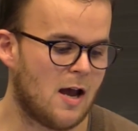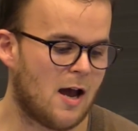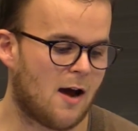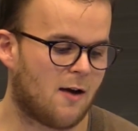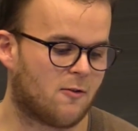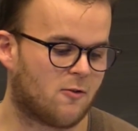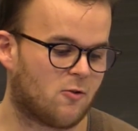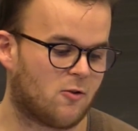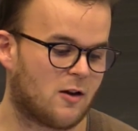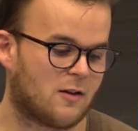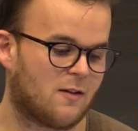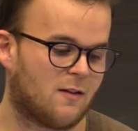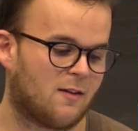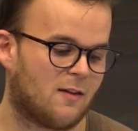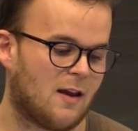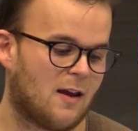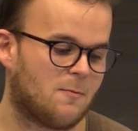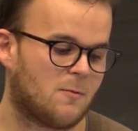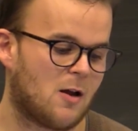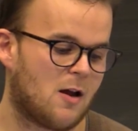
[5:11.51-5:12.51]
However, at the
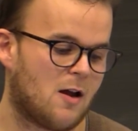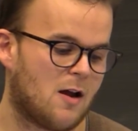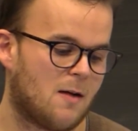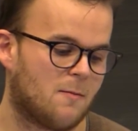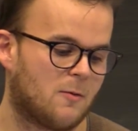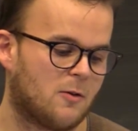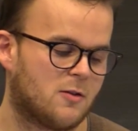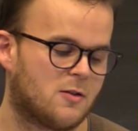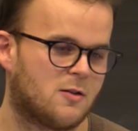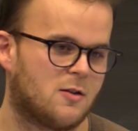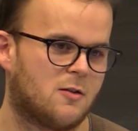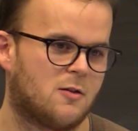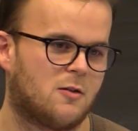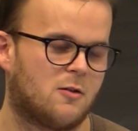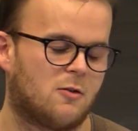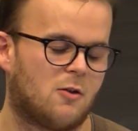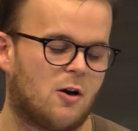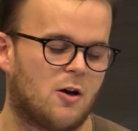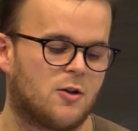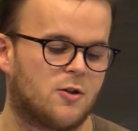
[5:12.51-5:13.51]
same time, there's still a
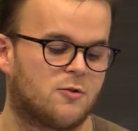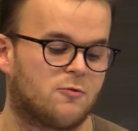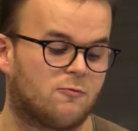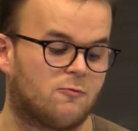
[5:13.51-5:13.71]
large